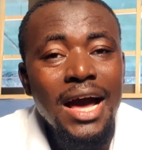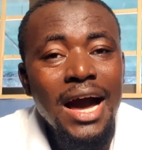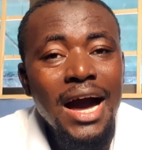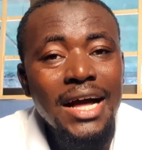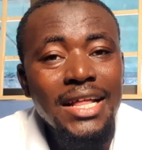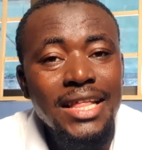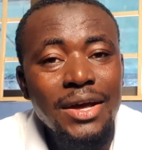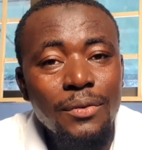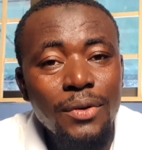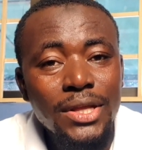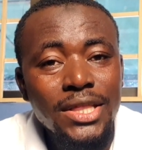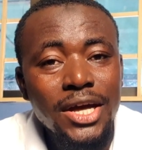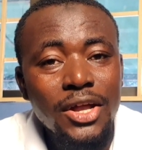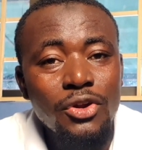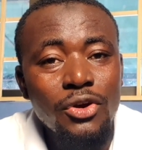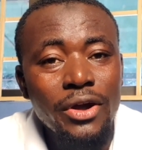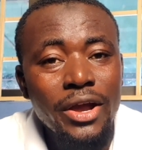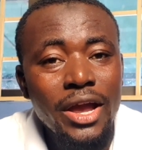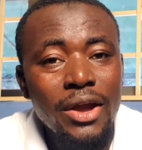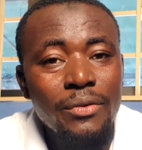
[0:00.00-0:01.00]
at the
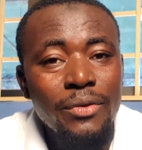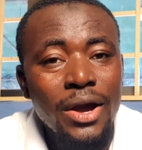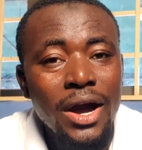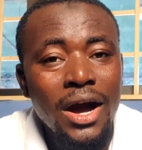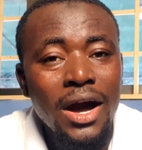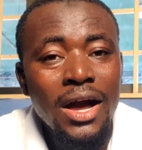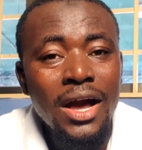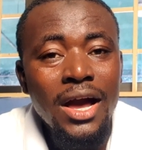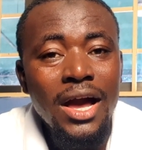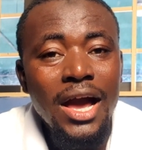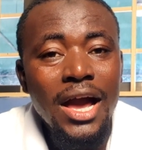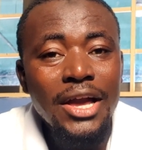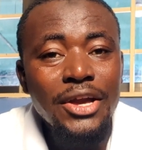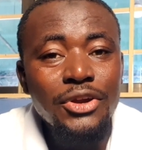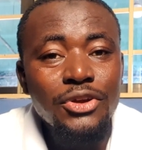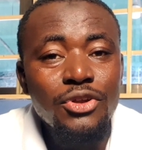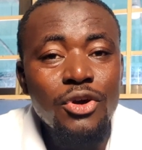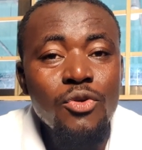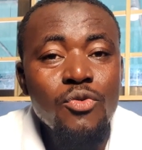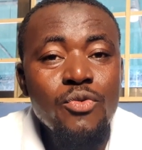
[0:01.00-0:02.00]
waterlogged area and
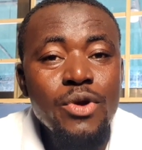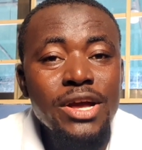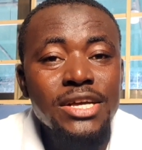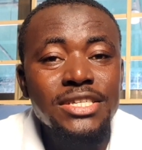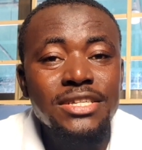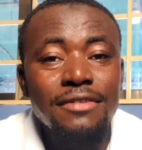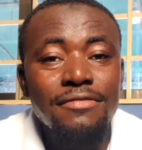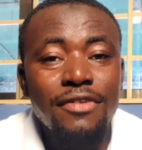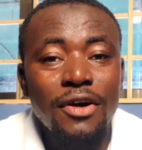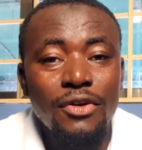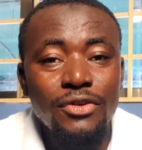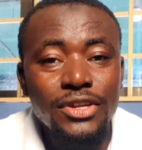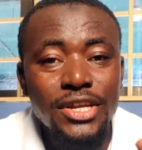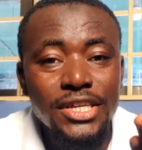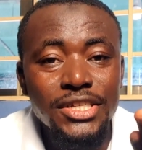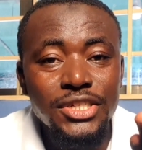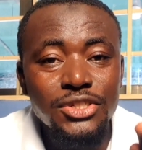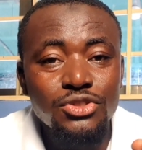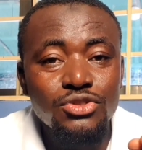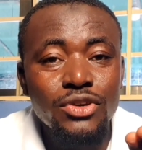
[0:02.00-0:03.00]
you don't raise the
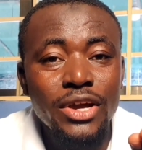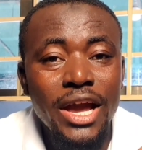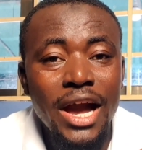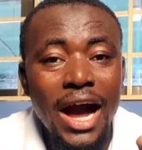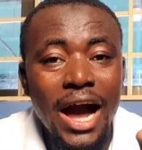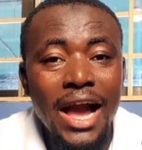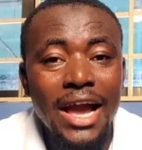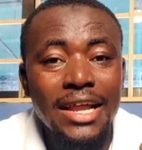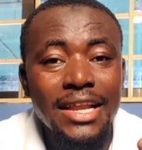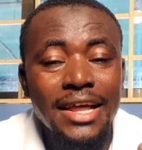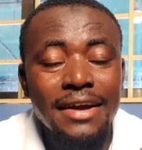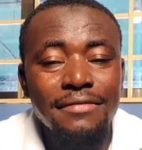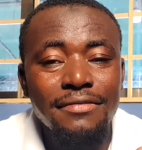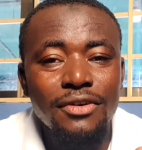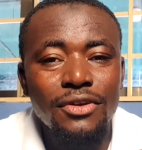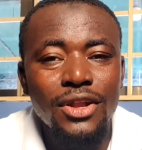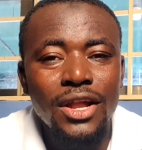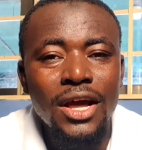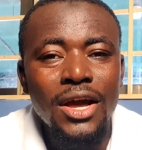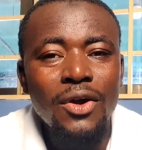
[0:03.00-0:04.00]
foundation to a higher
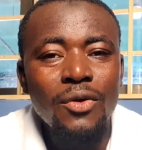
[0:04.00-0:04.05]
level,